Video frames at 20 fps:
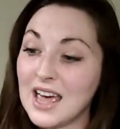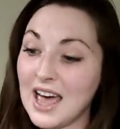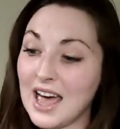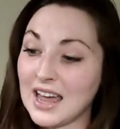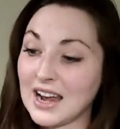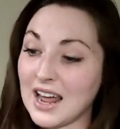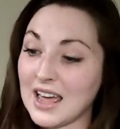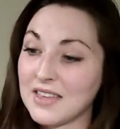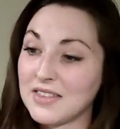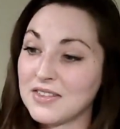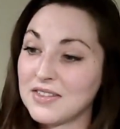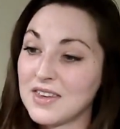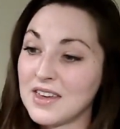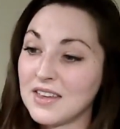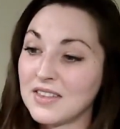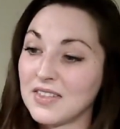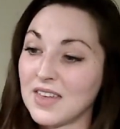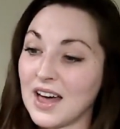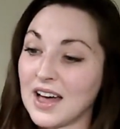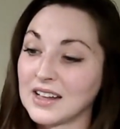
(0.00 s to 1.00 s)
And I
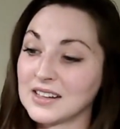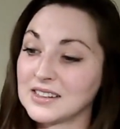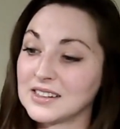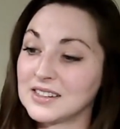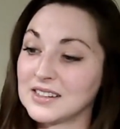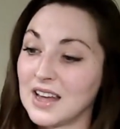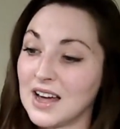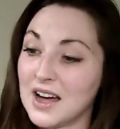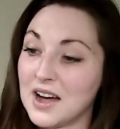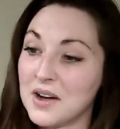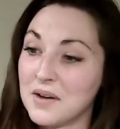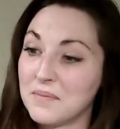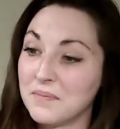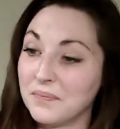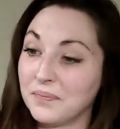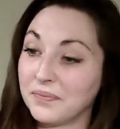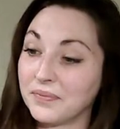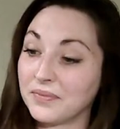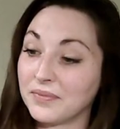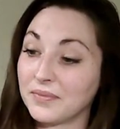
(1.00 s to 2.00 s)
think that's
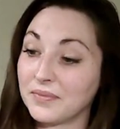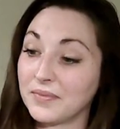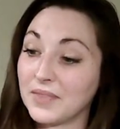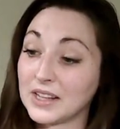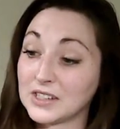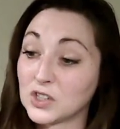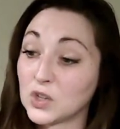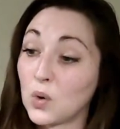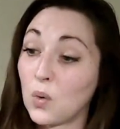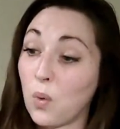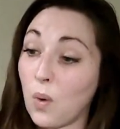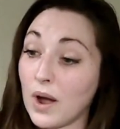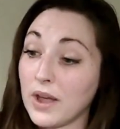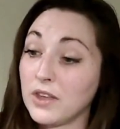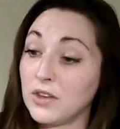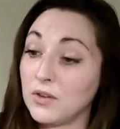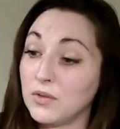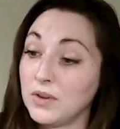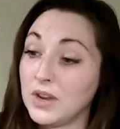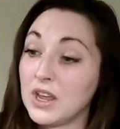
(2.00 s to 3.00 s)
quite
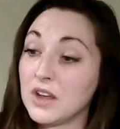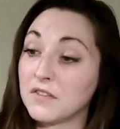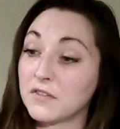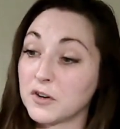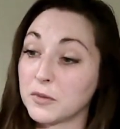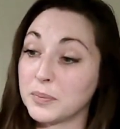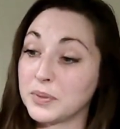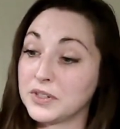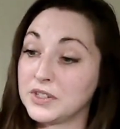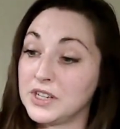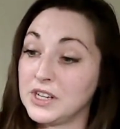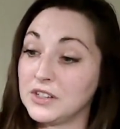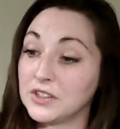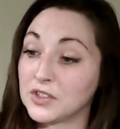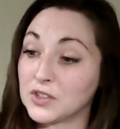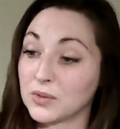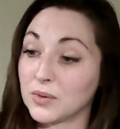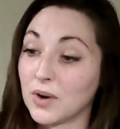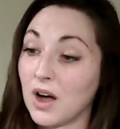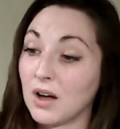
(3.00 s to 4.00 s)
unique for Petite
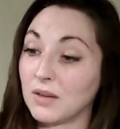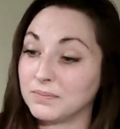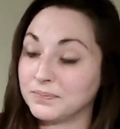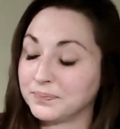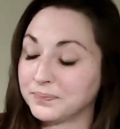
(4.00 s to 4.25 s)
Sirah.